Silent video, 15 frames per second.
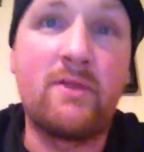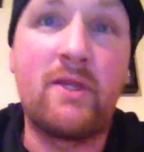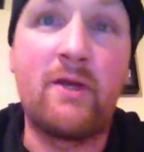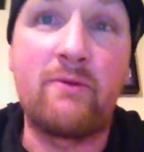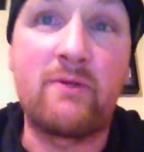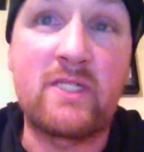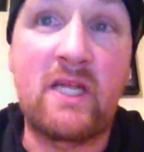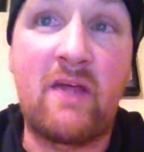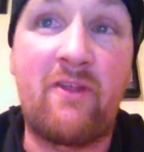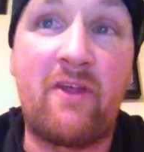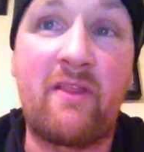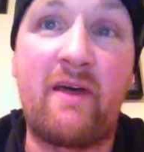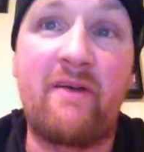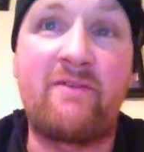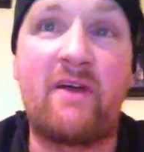There was
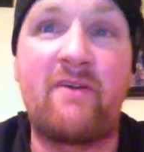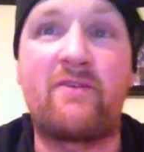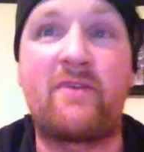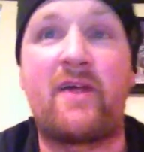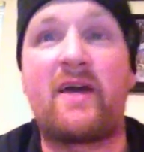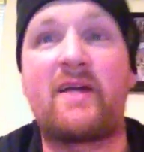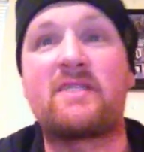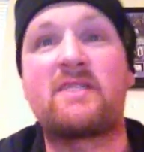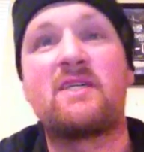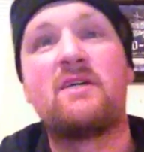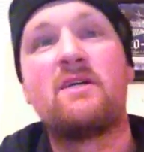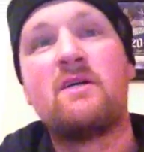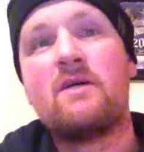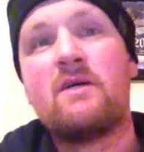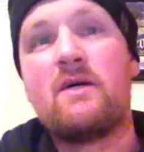nothing left after that.
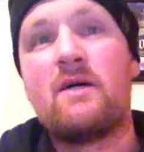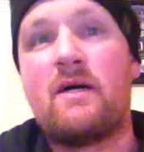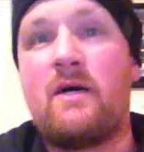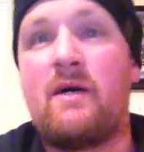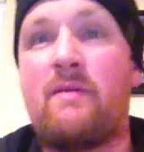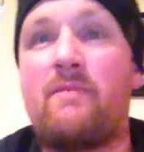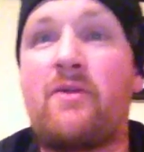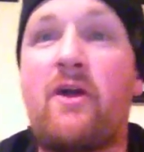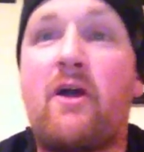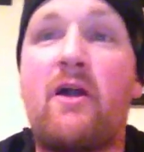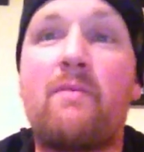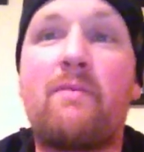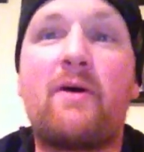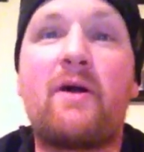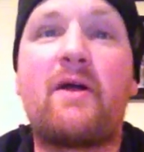The
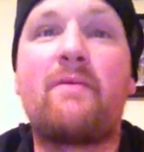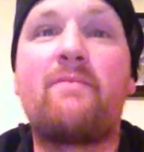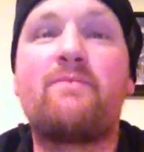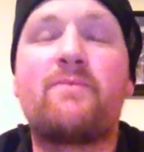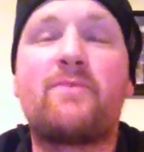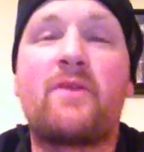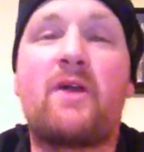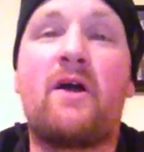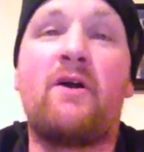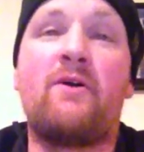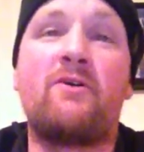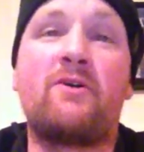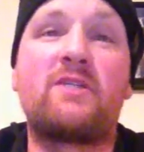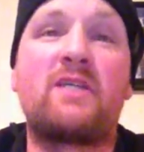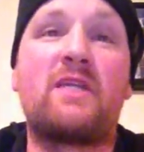armbar
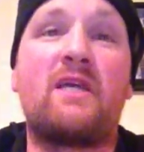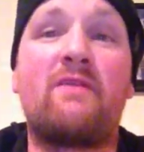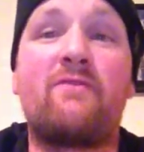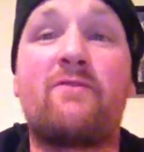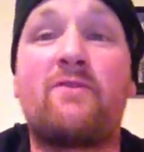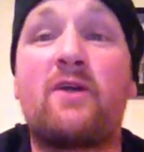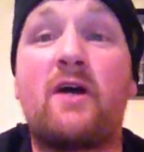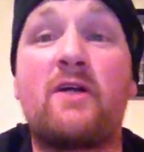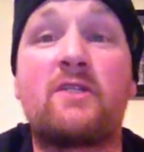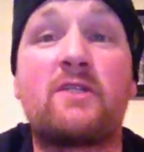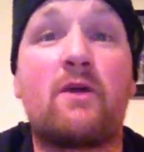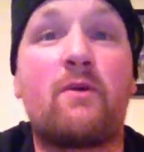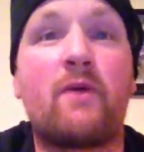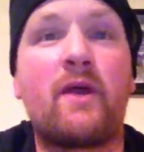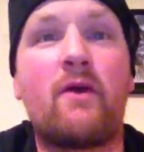hooked it in for
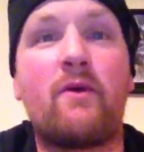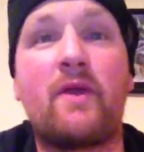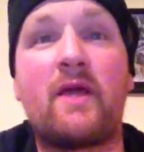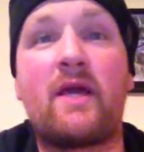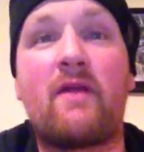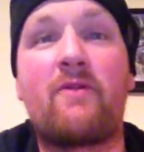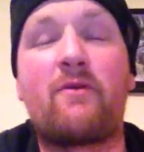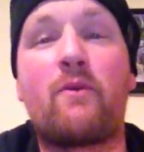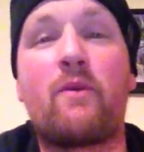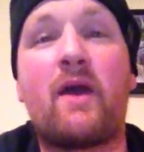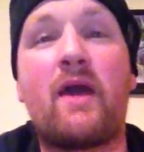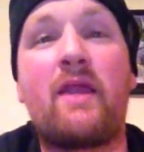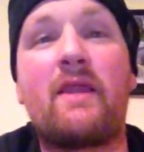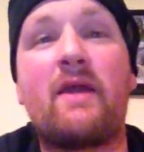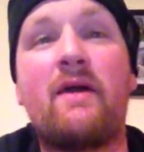Del Rio, and he got the
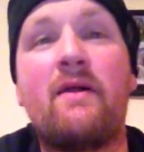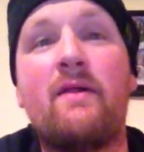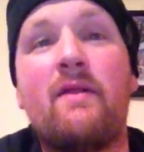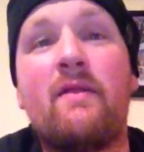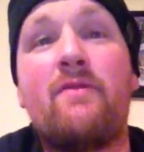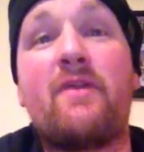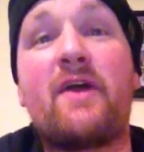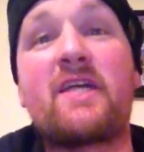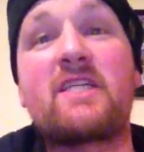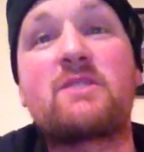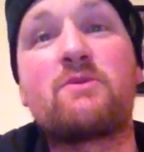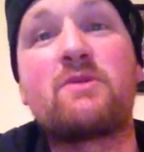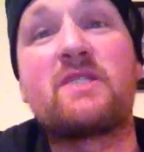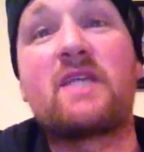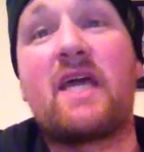win.
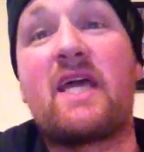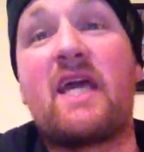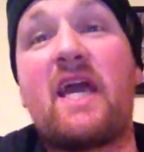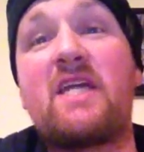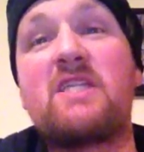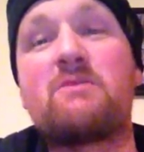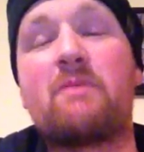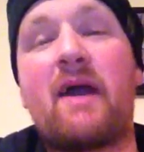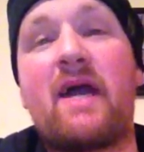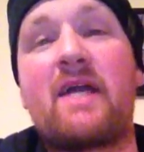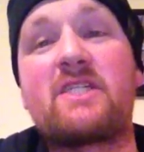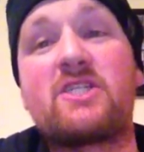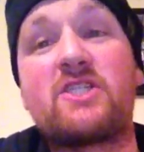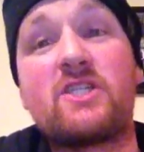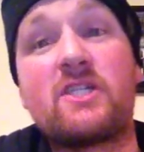Next was a cage
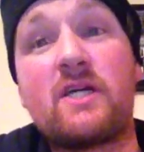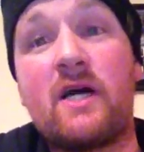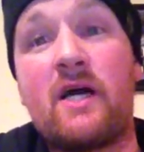match.